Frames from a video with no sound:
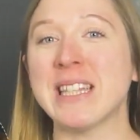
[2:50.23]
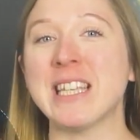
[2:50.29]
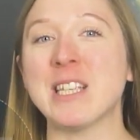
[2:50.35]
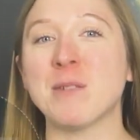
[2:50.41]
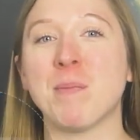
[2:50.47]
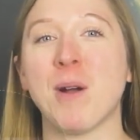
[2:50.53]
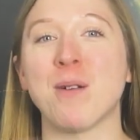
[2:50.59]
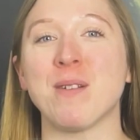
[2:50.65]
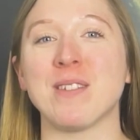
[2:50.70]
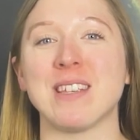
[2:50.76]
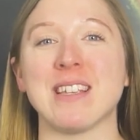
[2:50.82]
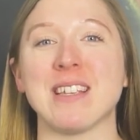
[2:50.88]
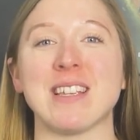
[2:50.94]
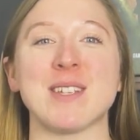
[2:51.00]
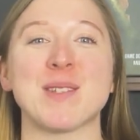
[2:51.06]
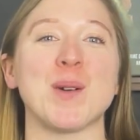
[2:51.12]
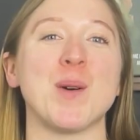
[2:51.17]
these
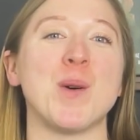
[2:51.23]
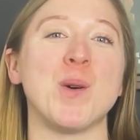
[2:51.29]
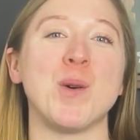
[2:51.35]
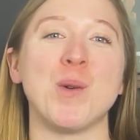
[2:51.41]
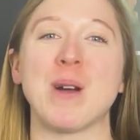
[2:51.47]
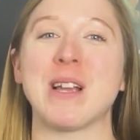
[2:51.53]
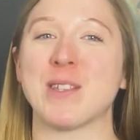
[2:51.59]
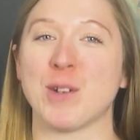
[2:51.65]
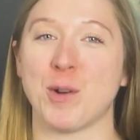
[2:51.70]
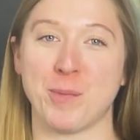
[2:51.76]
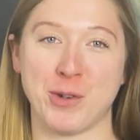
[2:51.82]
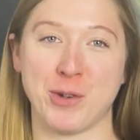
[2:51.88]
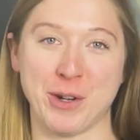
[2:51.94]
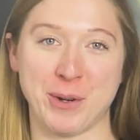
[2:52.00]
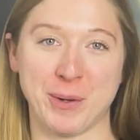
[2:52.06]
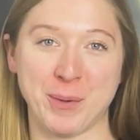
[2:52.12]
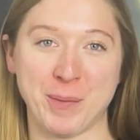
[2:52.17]
bonuses is always
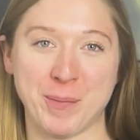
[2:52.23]
optional.